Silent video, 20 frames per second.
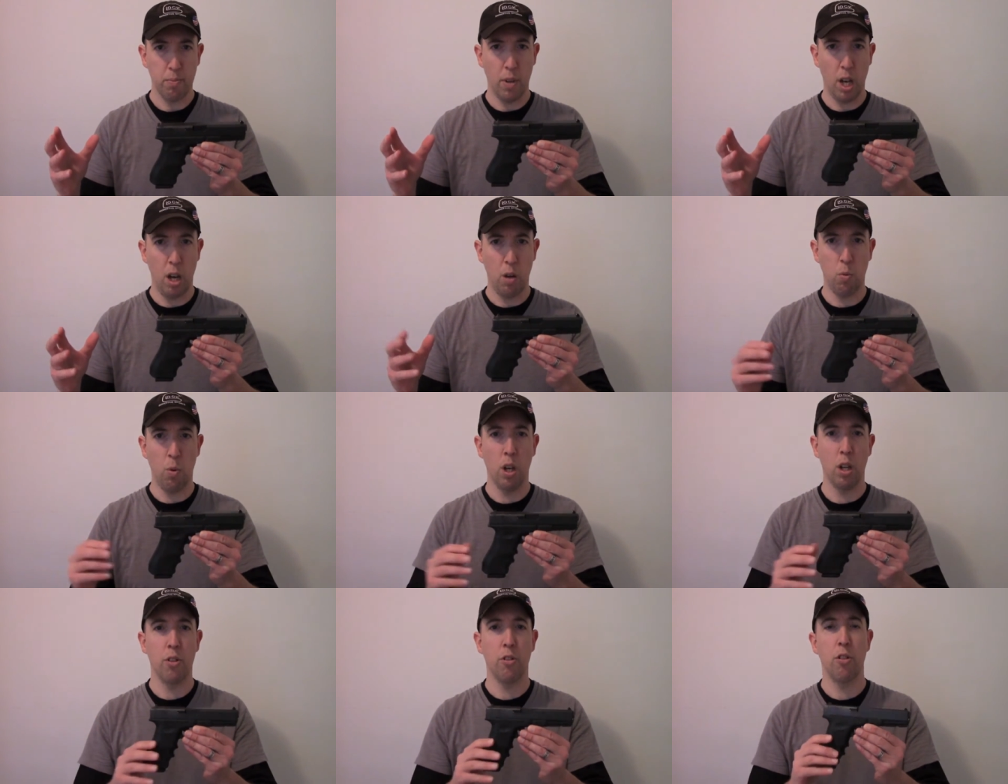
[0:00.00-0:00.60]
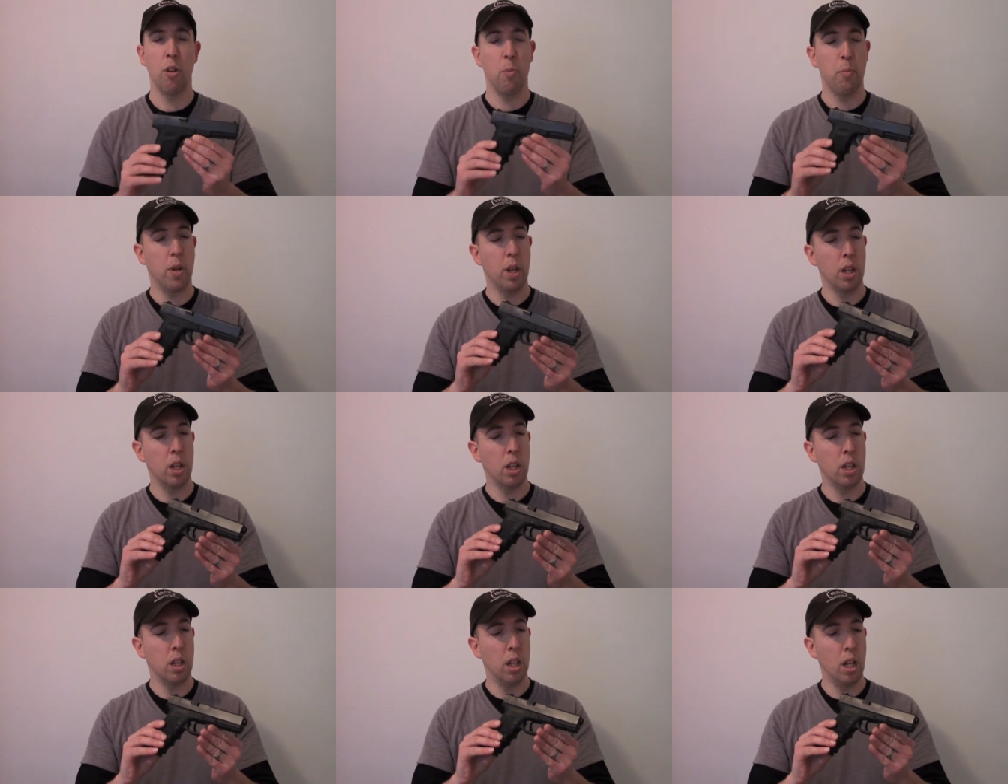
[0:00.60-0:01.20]
I wanted
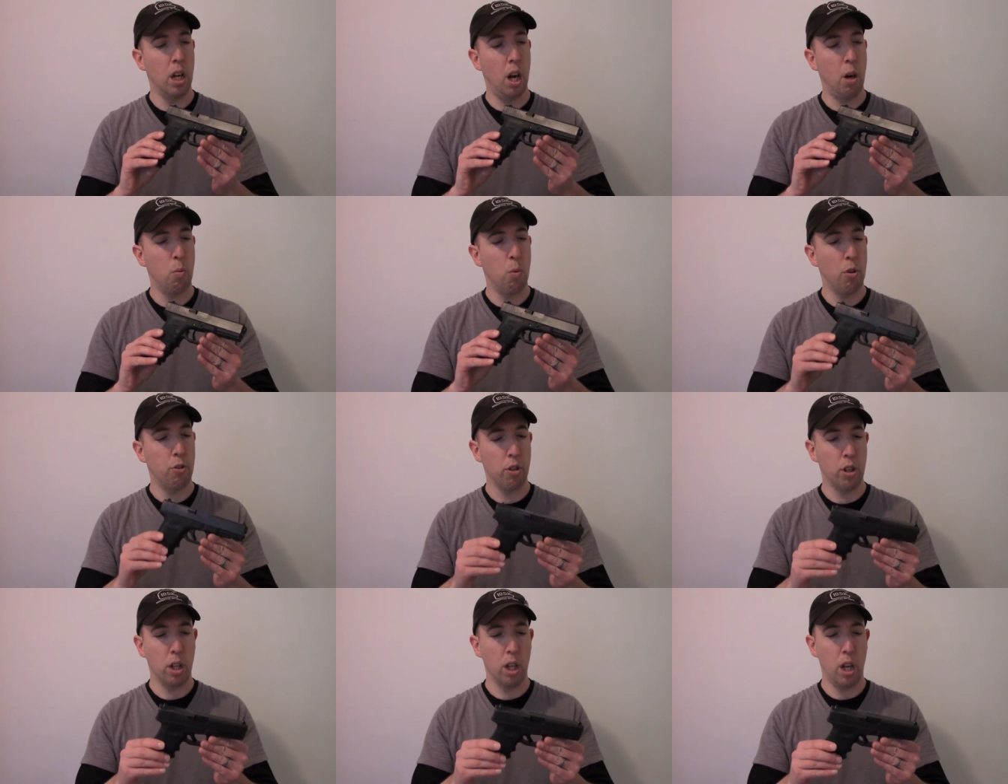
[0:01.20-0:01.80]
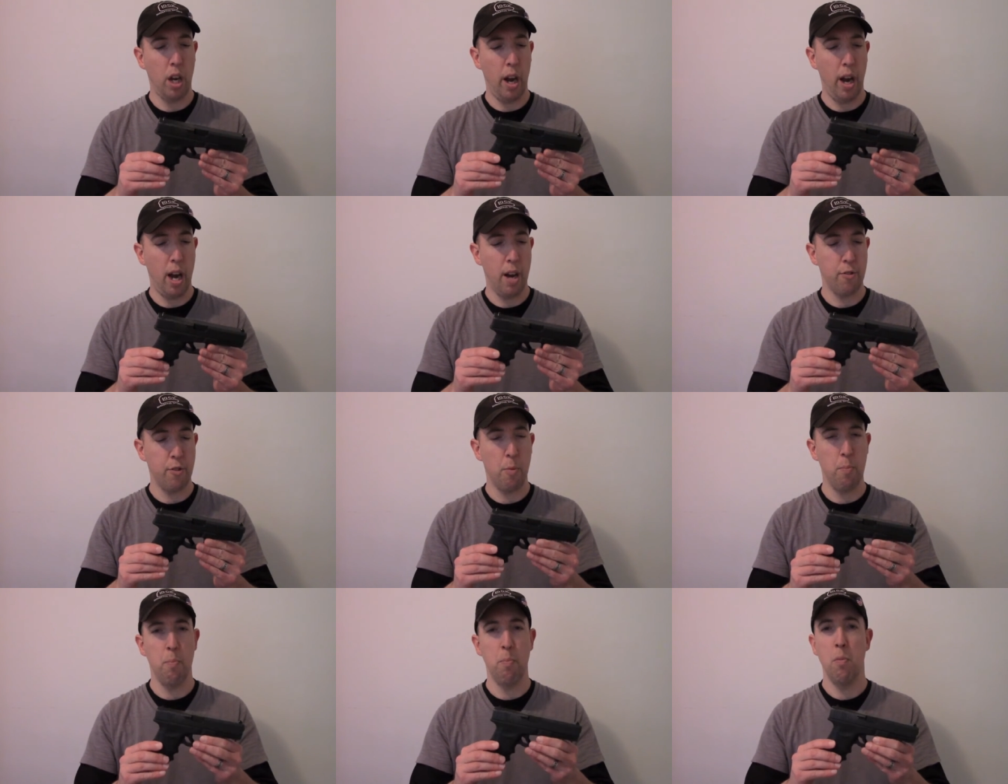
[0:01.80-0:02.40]
something that I wasn't going to
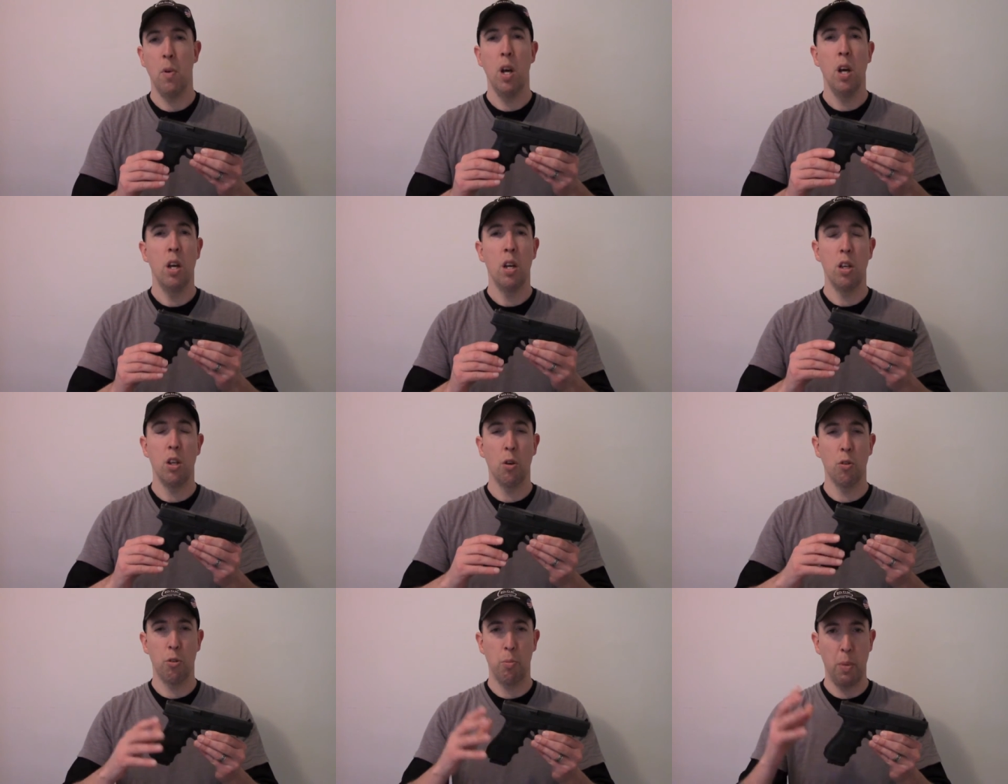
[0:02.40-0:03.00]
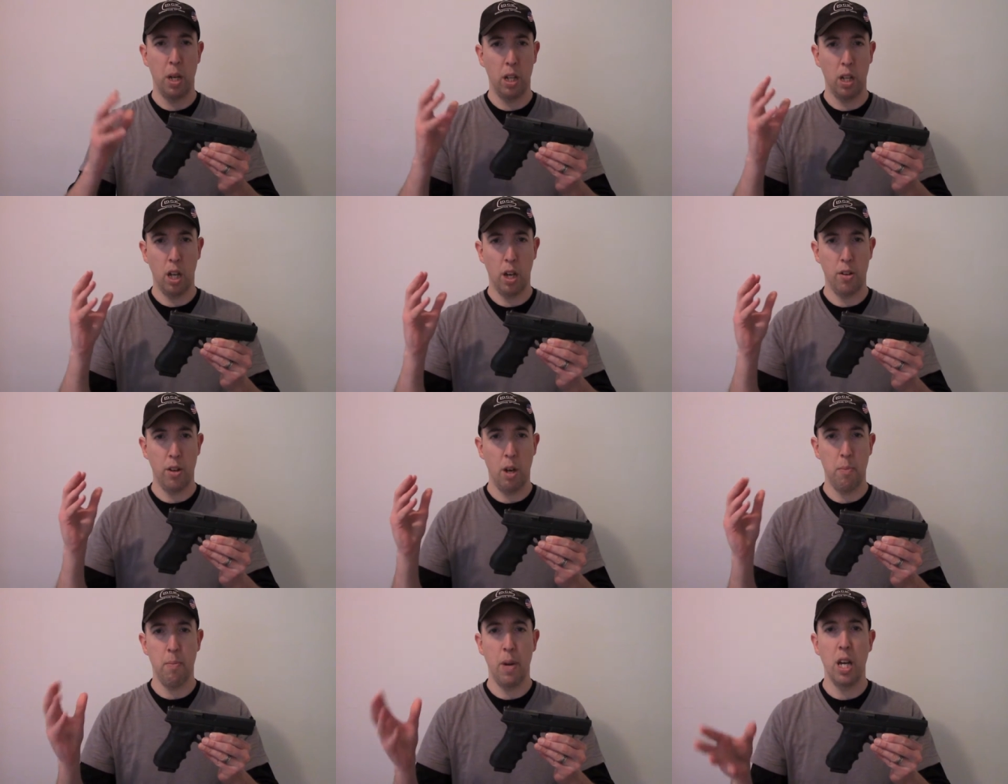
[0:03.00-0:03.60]
have to you know, spend a lot
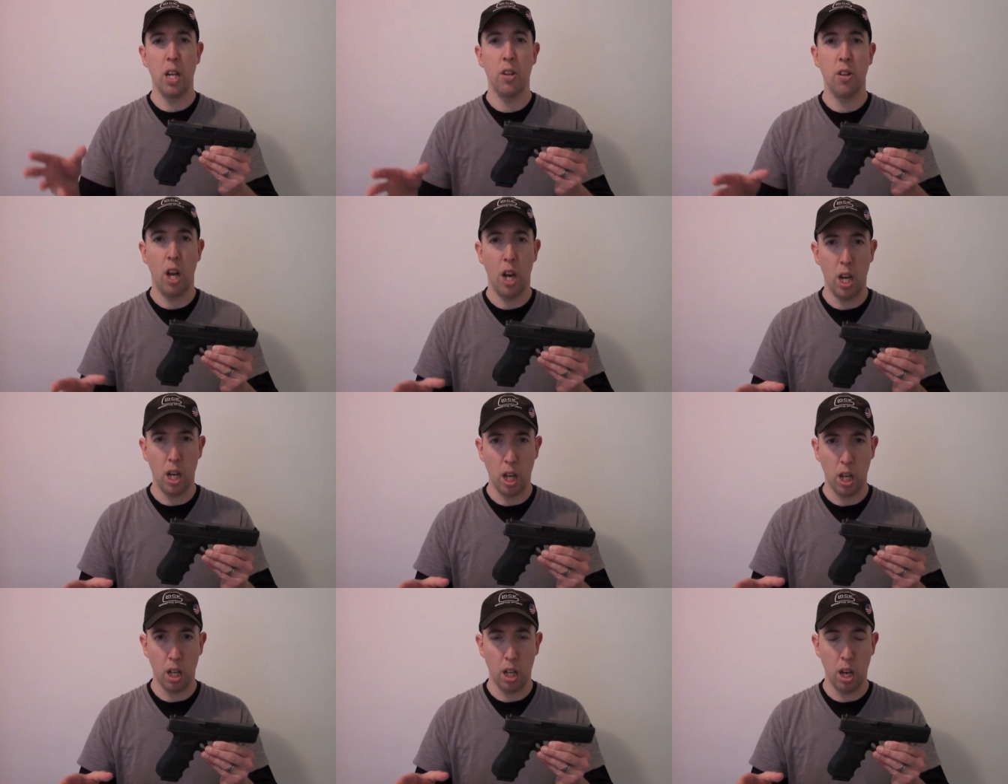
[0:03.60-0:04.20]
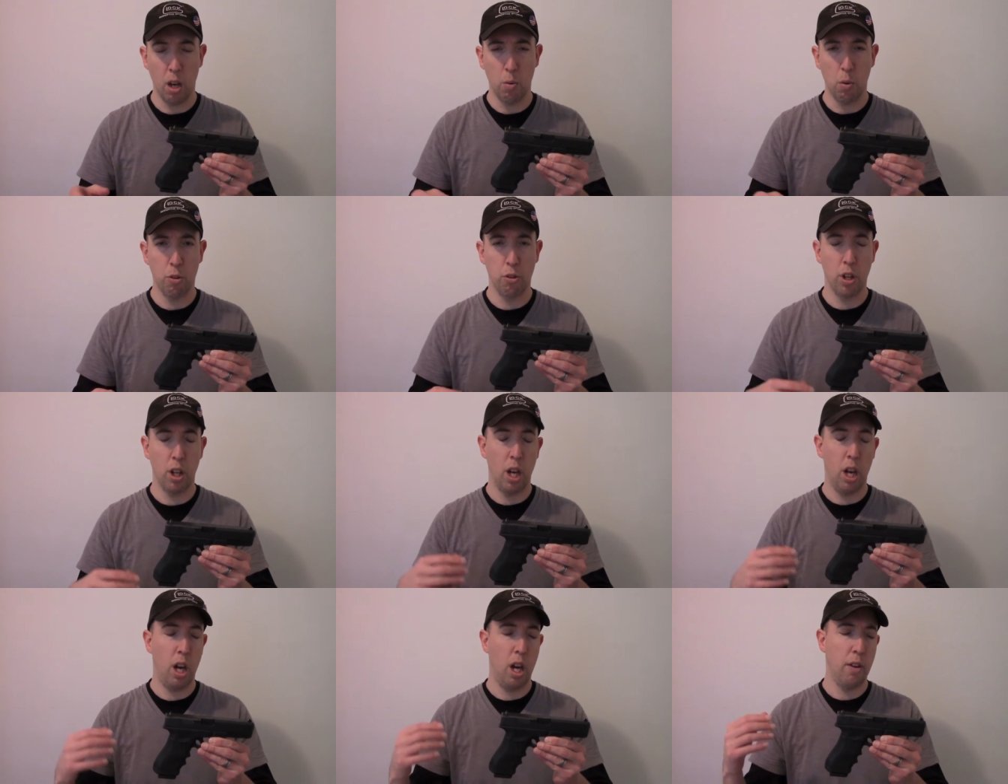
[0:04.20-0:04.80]
of time maintaining. I
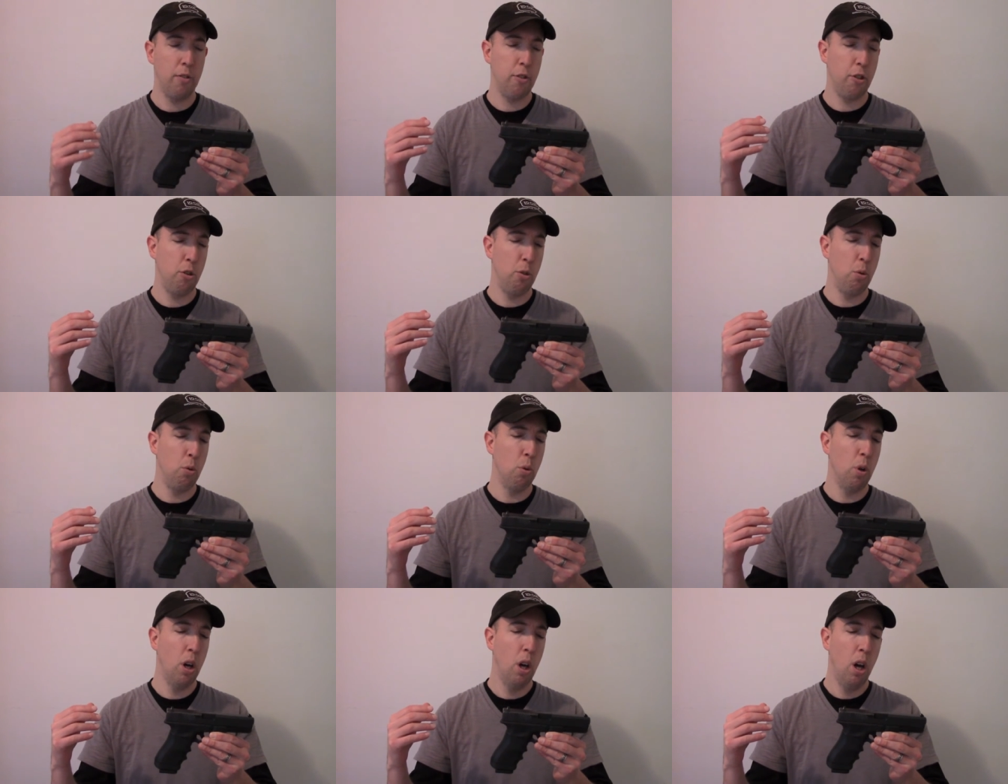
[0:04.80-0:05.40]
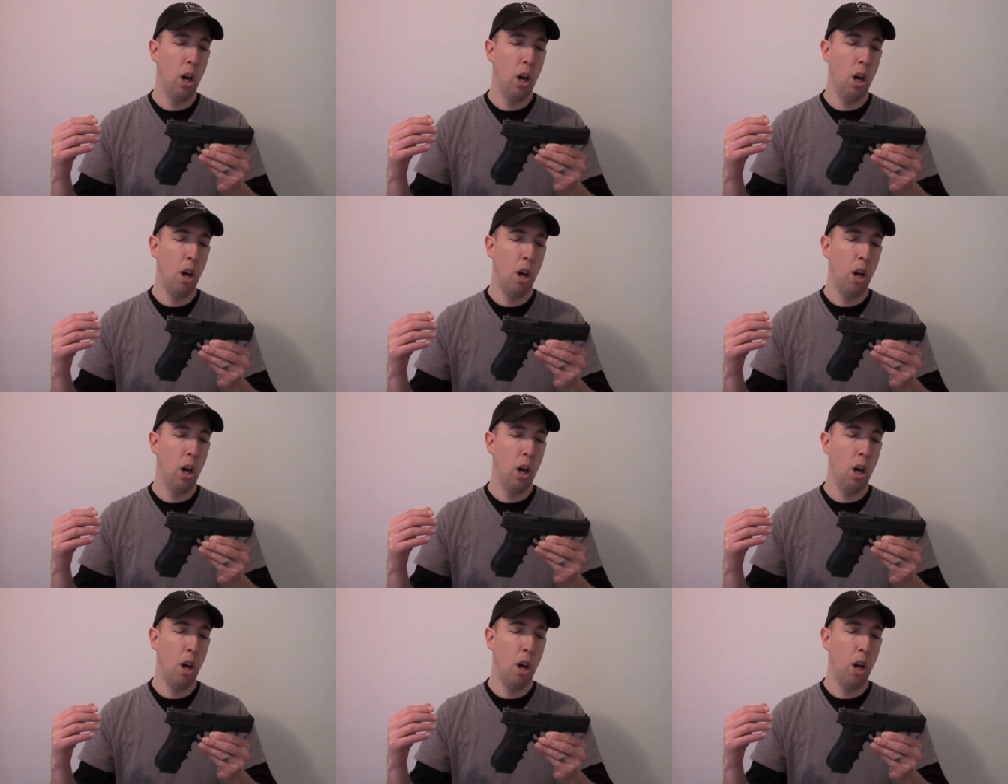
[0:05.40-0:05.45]
wasn't going to have to